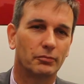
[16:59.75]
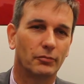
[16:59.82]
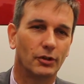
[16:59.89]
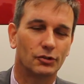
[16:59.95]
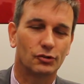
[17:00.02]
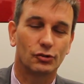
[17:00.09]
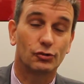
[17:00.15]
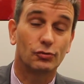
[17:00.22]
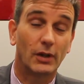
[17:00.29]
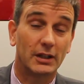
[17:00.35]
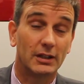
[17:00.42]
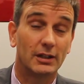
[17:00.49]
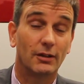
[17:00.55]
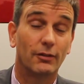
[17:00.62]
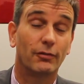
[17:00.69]
is
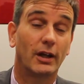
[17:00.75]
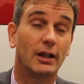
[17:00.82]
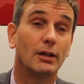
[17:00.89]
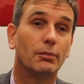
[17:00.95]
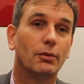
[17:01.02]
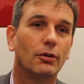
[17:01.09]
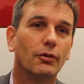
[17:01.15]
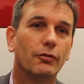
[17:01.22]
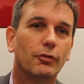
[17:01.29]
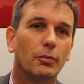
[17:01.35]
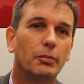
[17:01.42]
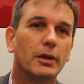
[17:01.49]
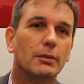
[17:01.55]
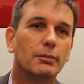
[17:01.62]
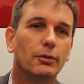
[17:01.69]
readily available for
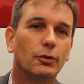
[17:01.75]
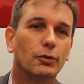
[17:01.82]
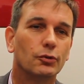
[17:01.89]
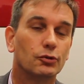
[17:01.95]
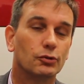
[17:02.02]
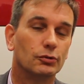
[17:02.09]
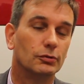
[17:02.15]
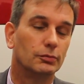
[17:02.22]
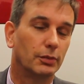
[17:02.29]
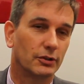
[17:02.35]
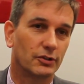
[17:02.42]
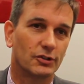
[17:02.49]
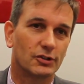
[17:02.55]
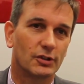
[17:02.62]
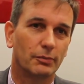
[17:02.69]
people to
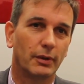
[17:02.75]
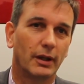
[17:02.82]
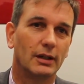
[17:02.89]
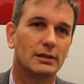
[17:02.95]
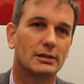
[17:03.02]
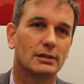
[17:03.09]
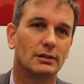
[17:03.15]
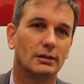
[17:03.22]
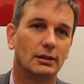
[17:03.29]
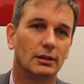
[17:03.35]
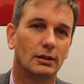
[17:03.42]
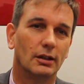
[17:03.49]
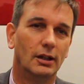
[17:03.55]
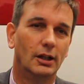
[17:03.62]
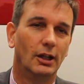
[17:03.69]
participate.
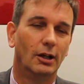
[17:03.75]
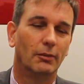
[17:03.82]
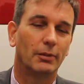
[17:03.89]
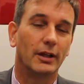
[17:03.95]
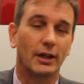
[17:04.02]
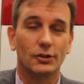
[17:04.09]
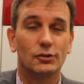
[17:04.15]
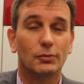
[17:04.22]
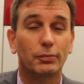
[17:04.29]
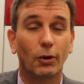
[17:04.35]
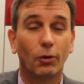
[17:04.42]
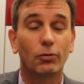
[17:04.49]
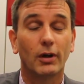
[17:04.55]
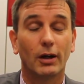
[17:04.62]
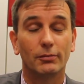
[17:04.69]
But yeah, it's a
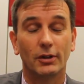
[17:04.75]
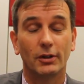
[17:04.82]
program